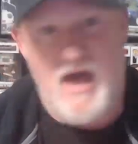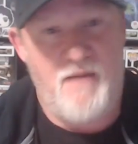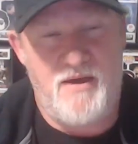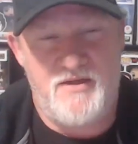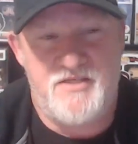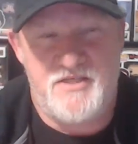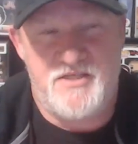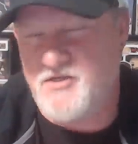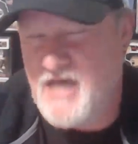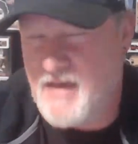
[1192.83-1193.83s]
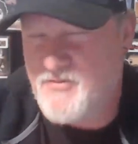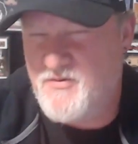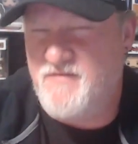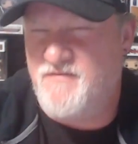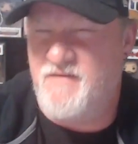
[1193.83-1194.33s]
How about just your top
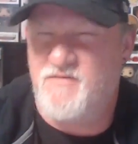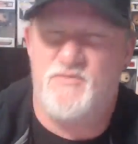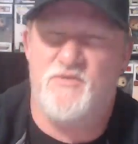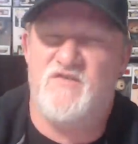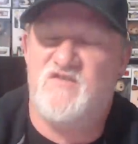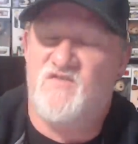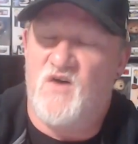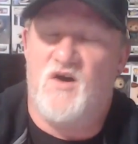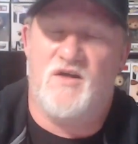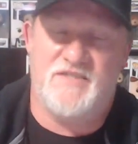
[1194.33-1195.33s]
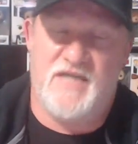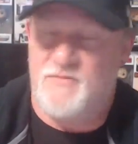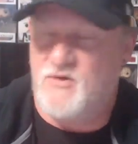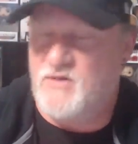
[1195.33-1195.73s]
3 favorite movies of all time,